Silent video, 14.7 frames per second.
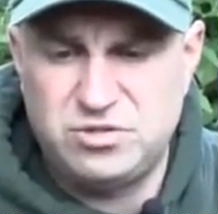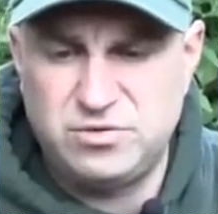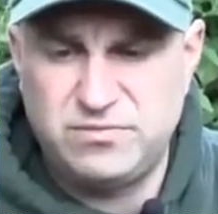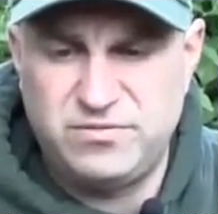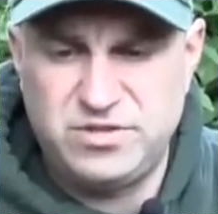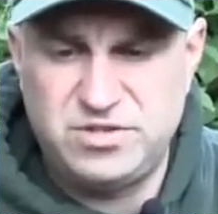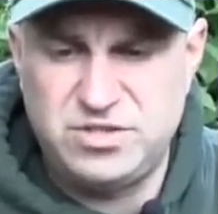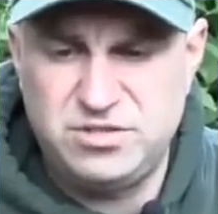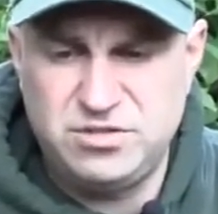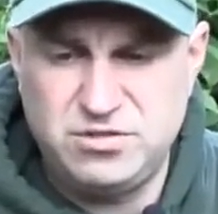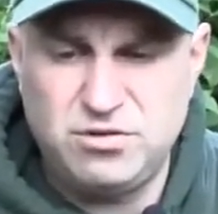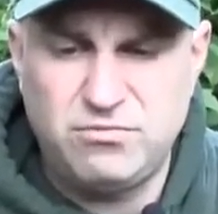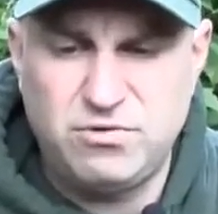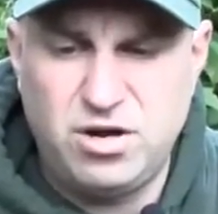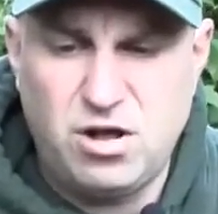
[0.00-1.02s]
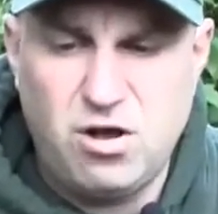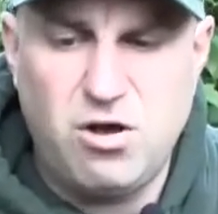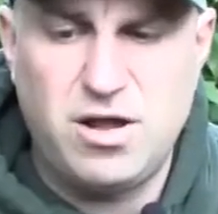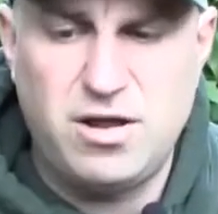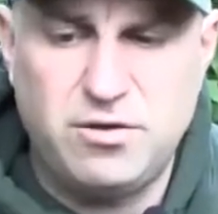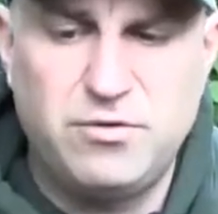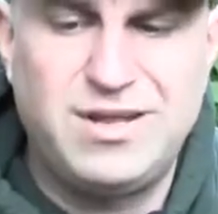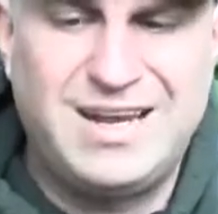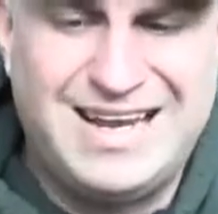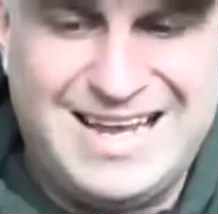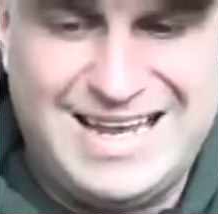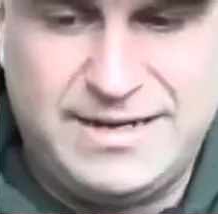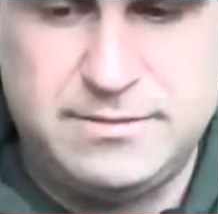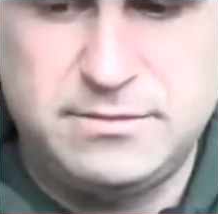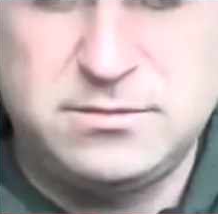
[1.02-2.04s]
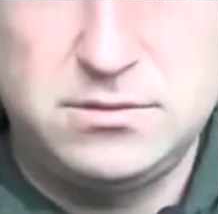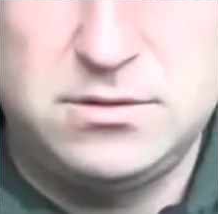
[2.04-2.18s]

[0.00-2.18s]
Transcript: chod fishing. You're not relying on the lead